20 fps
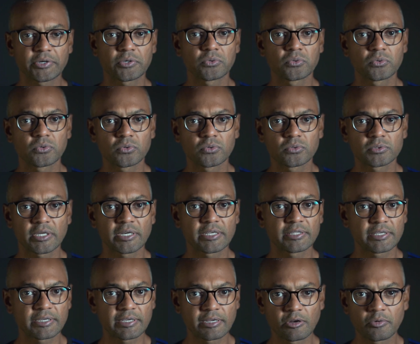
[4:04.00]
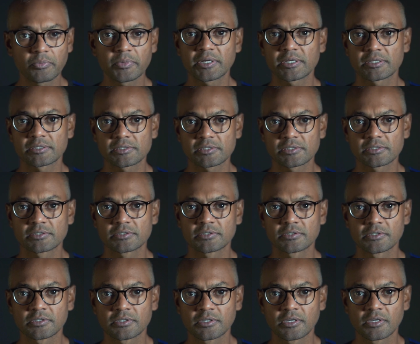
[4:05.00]
to 32 kilometers,
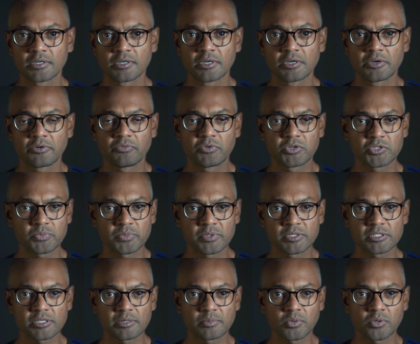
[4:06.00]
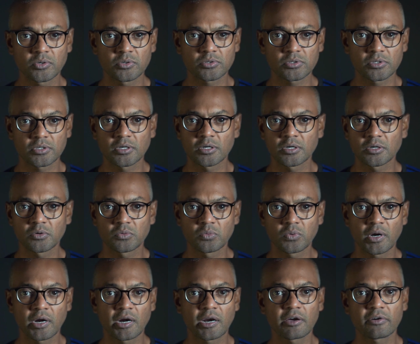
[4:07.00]
which means about
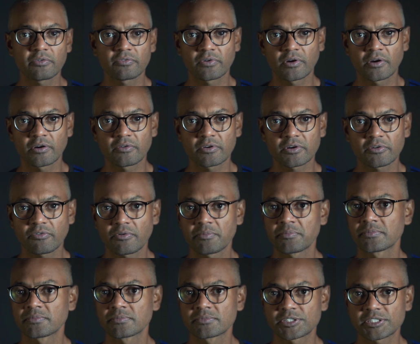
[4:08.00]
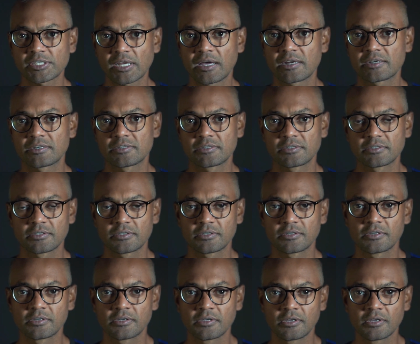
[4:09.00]
1.5 hours from start.
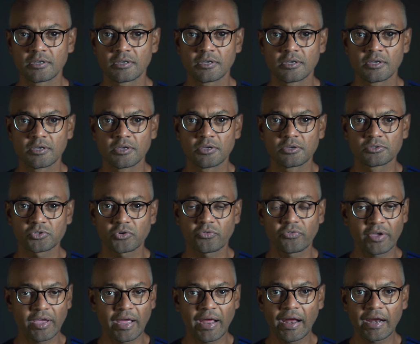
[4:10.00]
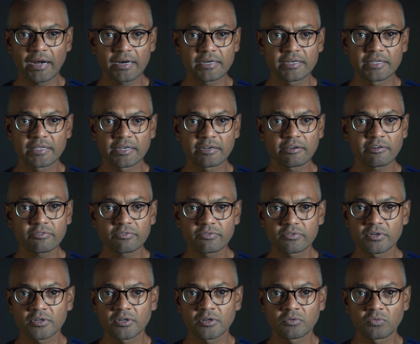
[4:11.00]
So if you had enough
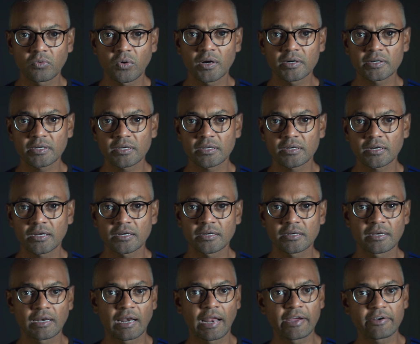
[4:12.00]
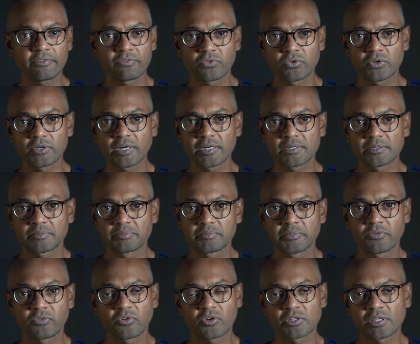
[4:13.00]
water and light food
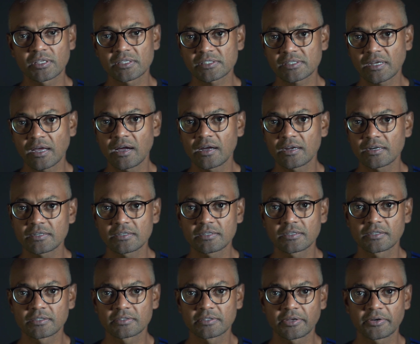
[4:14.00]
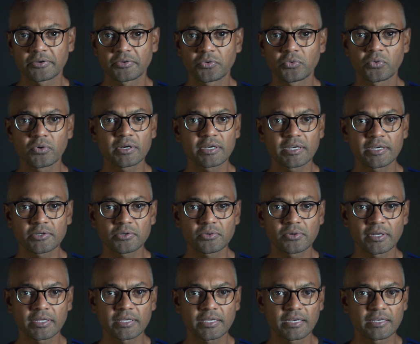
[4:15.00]
before the start, then you wouldn't need to
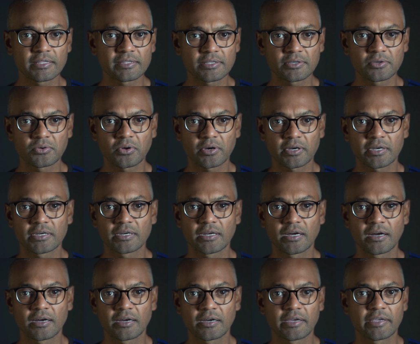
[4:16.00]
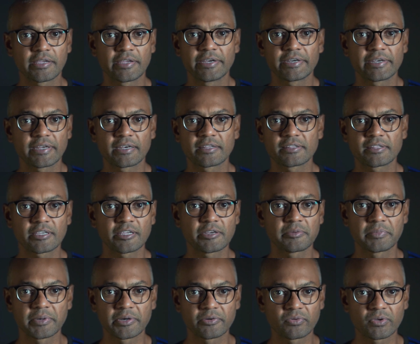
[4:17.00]
drink anything or eat anything in
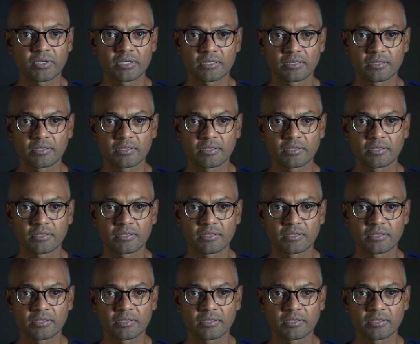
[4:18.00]
between.